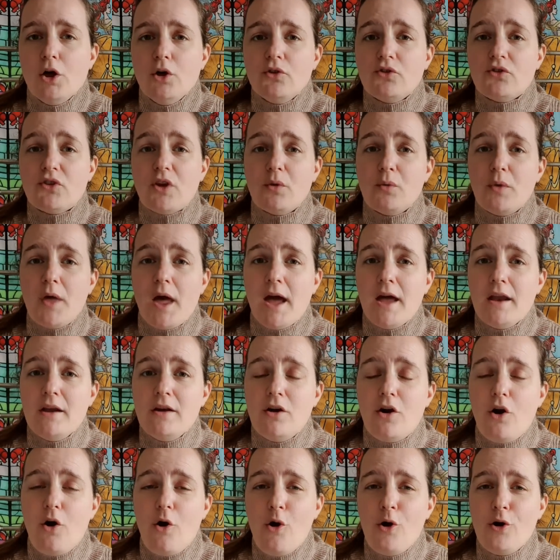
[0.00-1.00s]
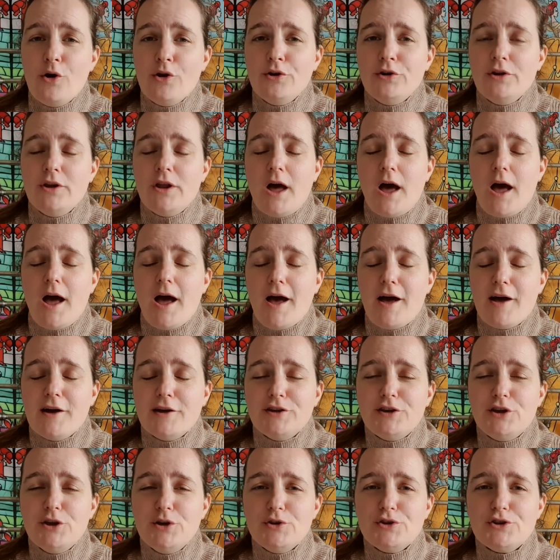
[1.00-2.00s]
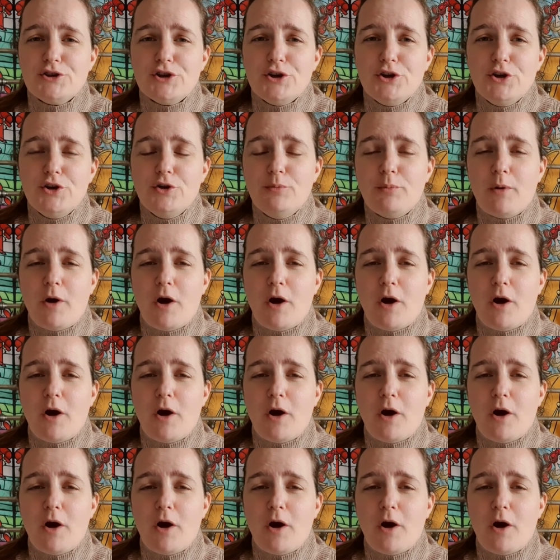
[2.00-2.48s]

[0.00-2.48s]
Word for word: So then on uh, YouTube,